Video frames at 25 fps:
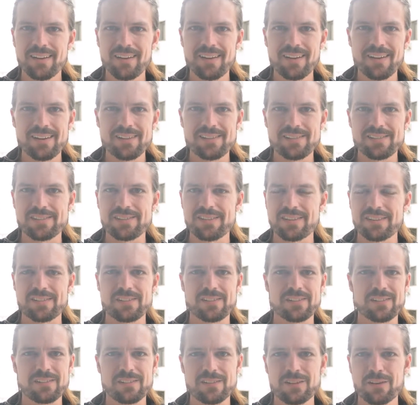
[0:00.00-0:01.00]
is just
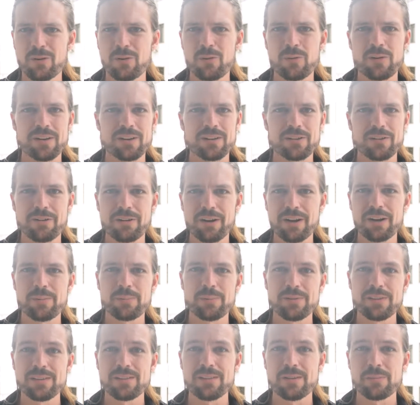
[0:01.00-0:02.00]
so
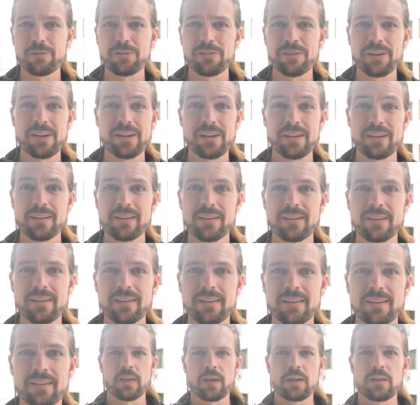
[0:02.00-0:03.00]
incredibly liberating.
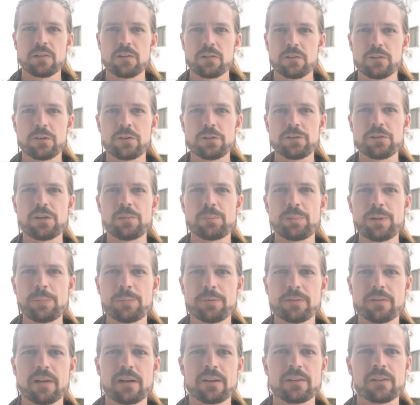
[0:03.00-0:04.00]
And churchy
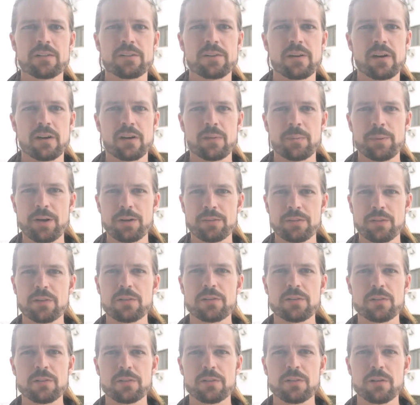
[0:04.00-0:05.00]
people like to talk about
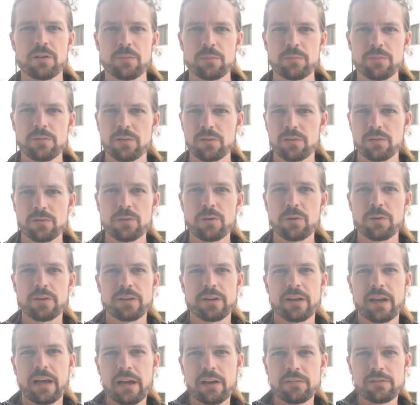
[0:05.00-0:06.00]
this in terms of going
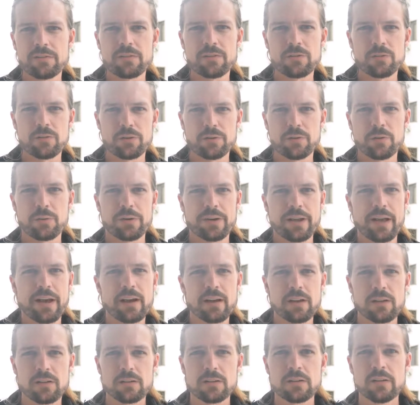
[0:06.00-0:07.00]
to heaven or going to
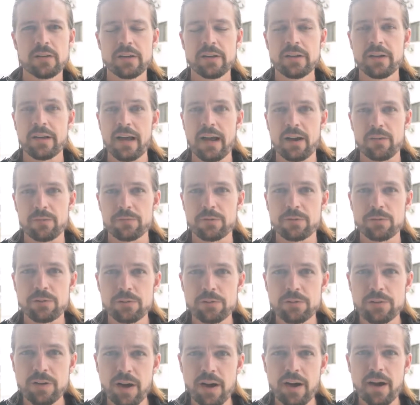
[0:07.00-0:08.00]
hell after you
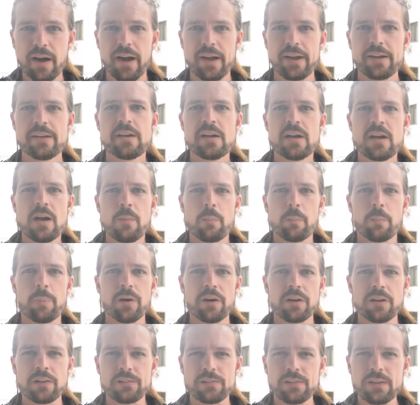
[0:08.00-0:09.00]
die,
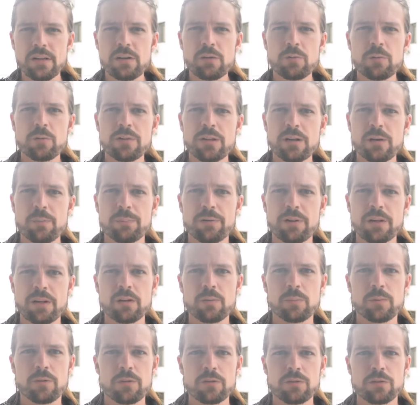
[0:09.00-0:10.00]
but it's equally
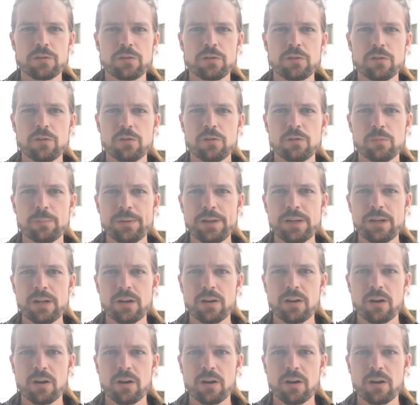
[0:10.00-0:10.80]
applicable to being